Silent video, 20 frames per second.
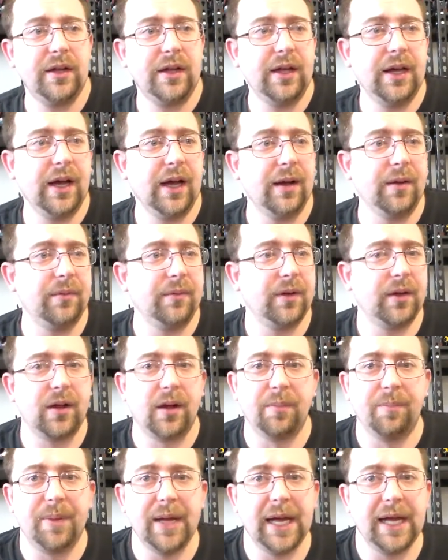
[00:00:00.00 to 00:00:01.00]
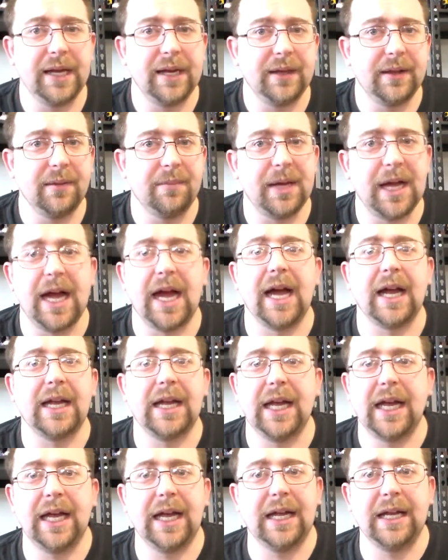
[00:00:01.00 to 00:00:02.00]
the uh, a bed in the
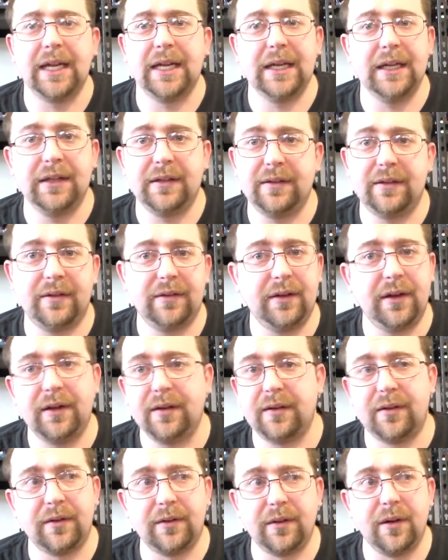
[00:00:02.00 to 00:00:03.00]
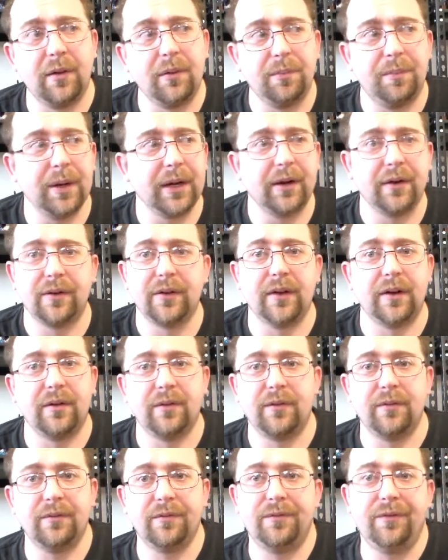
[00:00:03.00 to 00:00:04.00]
back. It's it's no bigger
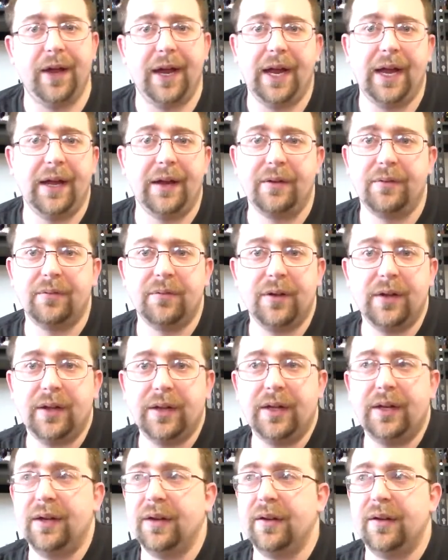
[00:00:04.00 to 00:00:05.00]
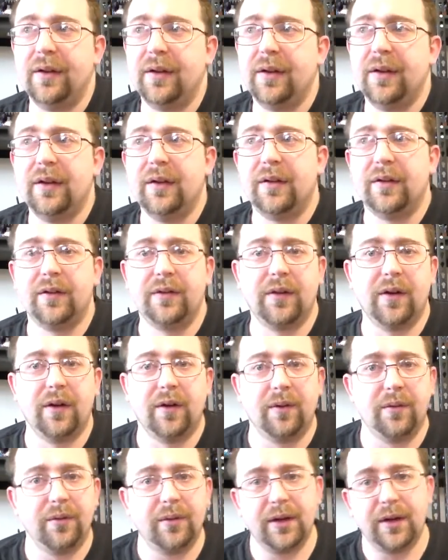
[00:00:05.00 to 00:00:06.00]
than a van really,
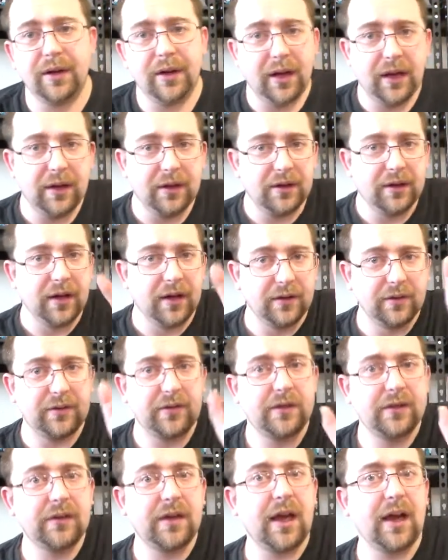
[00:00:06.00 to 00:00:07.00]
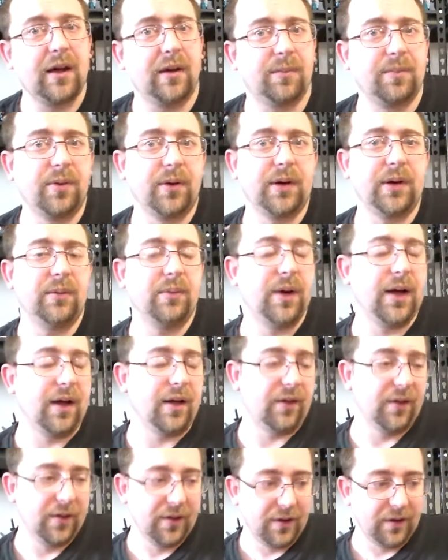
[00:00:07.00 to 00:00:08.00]
so it, it does scale pretty
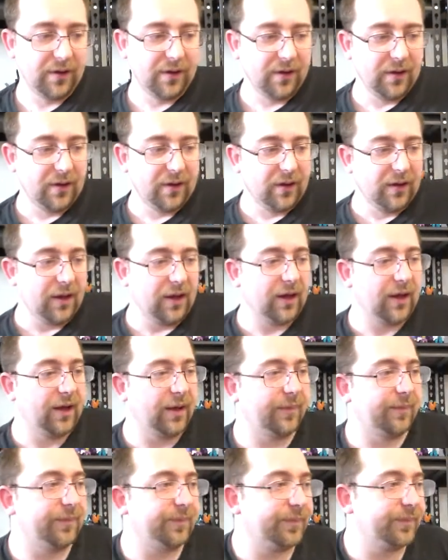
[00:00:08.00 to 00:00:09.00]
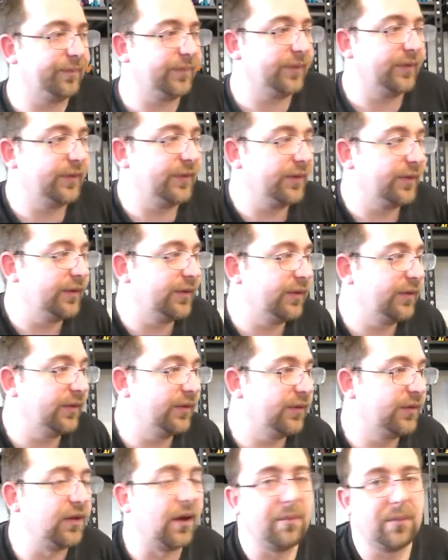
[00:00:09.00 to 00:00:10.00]
well. Um,
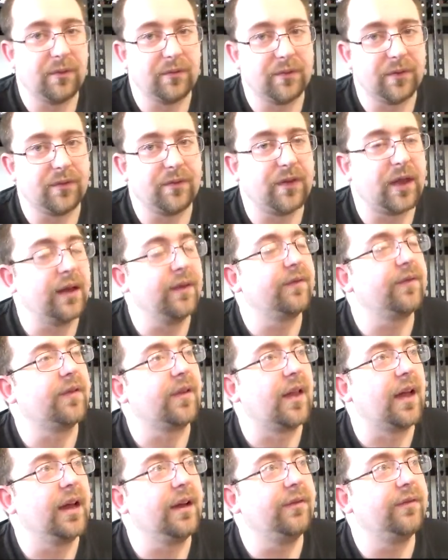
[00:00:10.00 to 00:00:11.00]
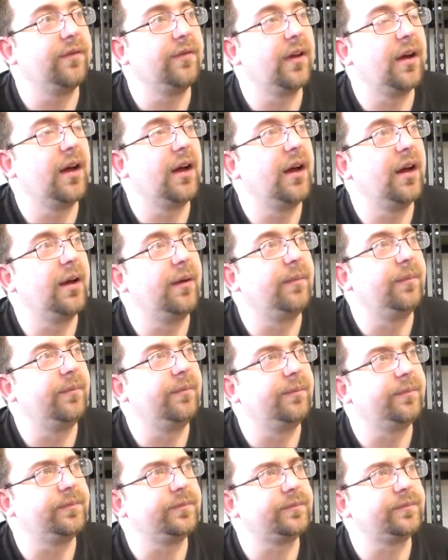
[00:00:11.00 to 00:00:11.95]
some of the flight for life um,